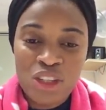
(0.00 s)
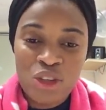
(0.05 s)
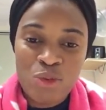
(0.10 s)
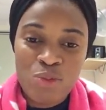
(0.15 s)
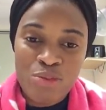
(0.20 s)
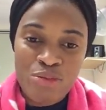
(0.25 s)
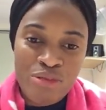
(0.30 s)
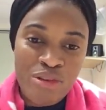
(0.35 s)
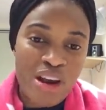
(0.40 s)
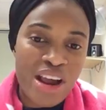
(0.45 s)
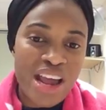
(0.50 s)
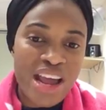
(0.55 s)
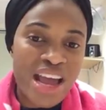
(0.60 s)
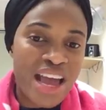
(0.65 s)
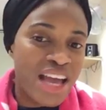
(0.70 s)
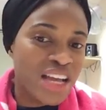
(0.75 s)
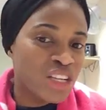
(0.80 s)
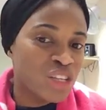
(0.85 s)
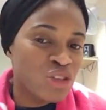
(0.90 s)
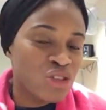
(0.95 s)
you
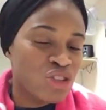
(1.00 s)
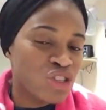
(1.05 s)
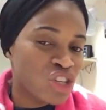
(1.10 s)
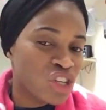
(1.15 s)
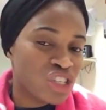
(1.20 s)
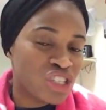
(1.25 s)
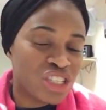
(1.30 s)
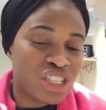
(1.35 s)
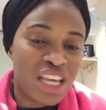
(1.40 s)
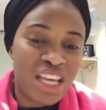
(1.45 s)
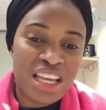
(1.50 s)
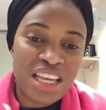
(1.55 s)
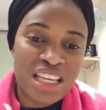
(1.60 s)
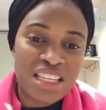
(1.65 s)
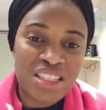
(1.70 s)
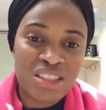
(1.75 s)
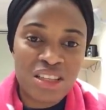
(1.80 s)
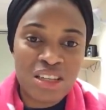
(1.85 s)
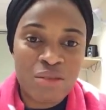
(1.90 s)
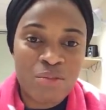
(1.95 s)
pray and you just
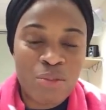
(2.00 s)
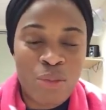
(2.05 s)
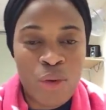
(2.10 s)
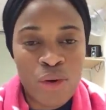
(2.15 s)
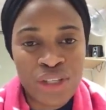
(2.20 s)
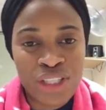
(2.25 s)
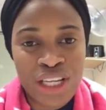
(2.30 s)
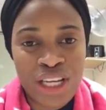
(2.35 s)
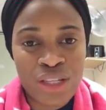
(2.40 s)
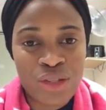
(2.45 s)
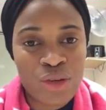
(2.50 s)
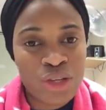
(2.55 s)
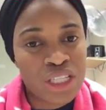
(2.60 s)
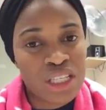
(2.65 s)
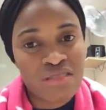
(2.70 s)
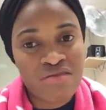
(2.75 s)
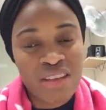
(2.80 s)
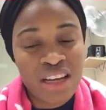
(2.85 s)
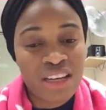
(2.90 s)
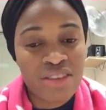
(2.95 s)
think is not important or
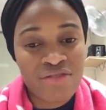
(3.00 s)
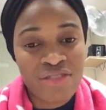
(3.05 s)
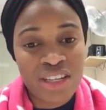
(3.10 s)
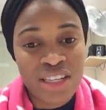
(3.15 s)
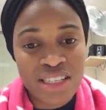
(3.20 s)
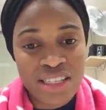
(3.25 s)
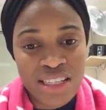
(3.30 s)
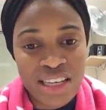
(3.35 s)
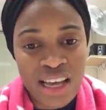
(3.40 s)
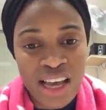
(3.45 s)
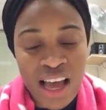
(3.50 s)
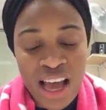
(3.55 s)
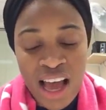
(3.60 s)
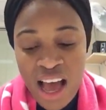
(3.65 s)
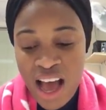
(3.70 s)
is irrelevant.